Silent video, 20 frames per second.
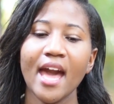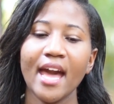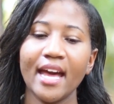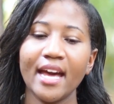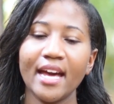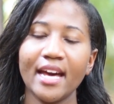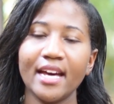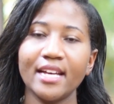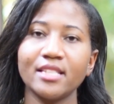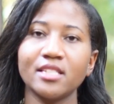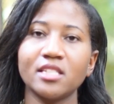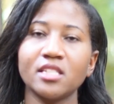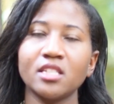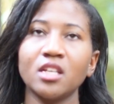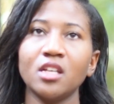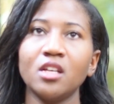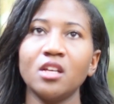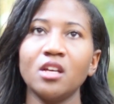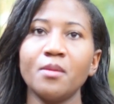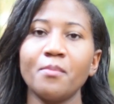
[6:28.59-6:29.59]
And
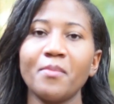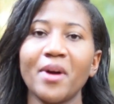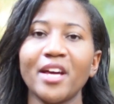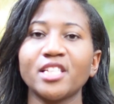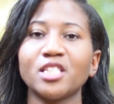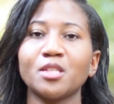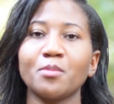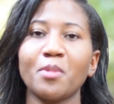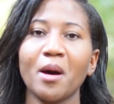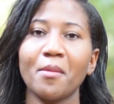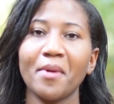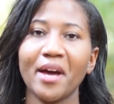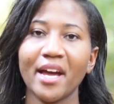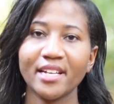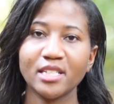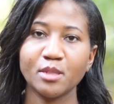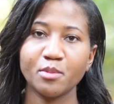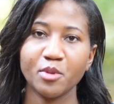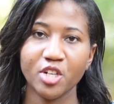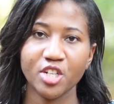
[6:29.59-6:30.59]
based upon
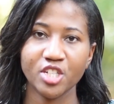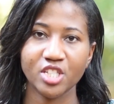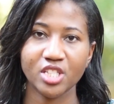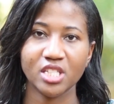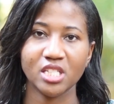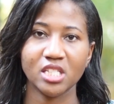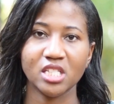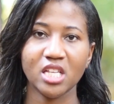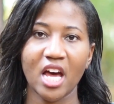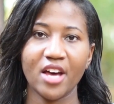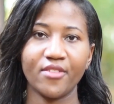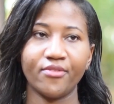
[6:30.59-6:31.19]
my experiences,